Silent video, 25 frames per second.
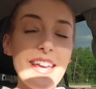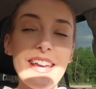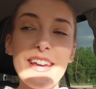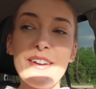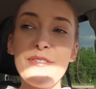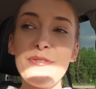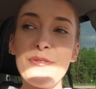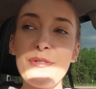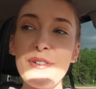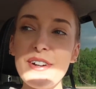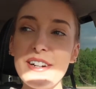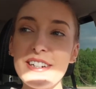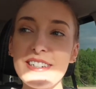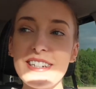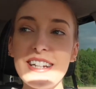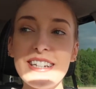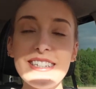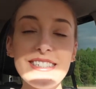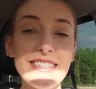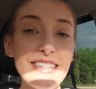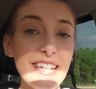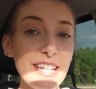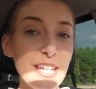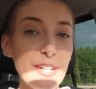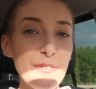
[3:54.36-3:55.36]
if we're
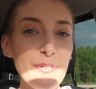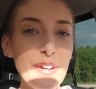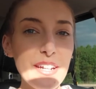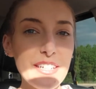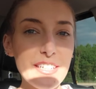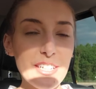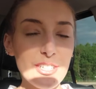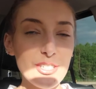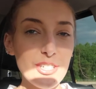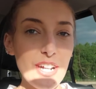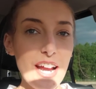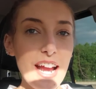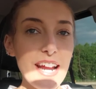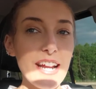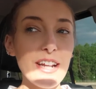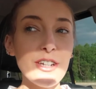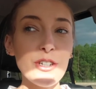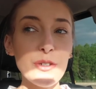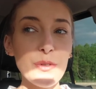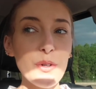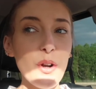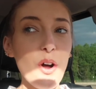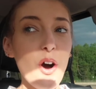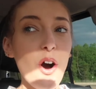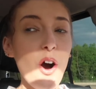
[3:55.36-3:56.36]
continuing to try to
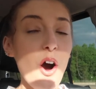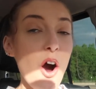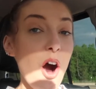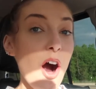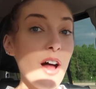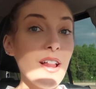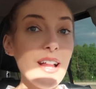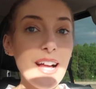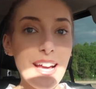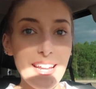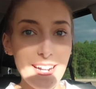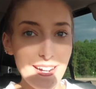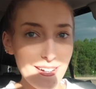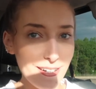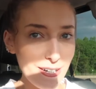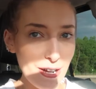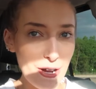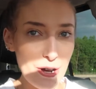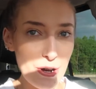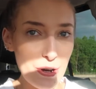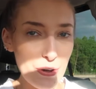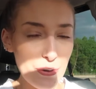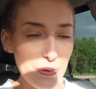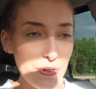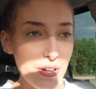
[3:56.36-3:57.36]
do it all on our
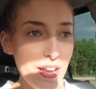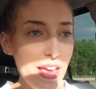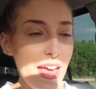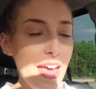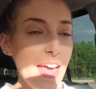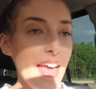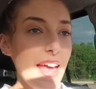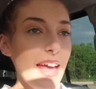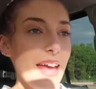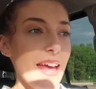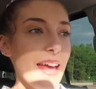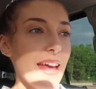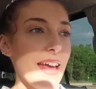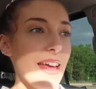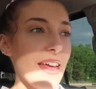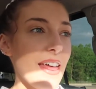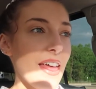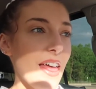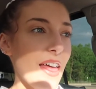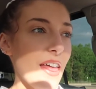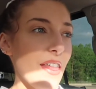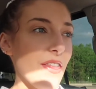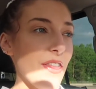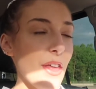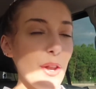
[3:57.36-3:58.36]
own,
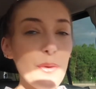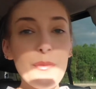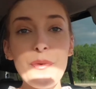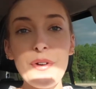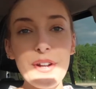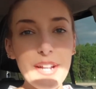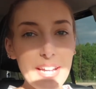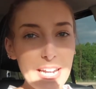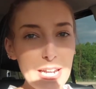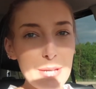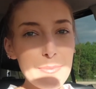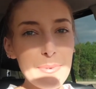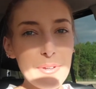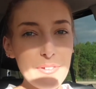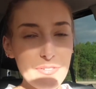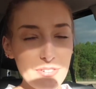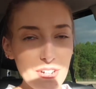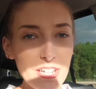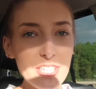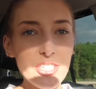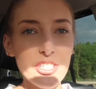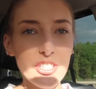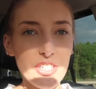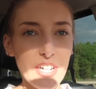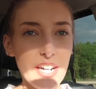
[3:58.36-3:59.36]
then we're gonna be
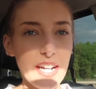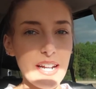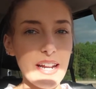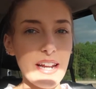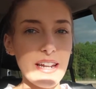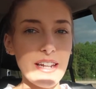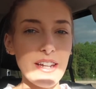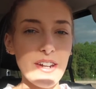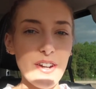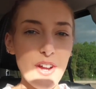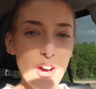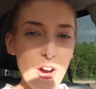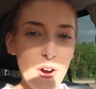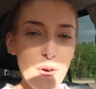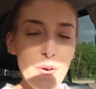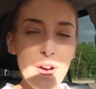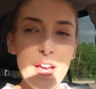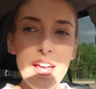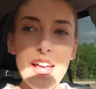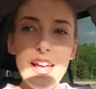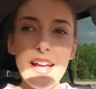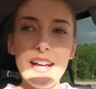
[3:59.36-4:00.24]
frustrated, you know?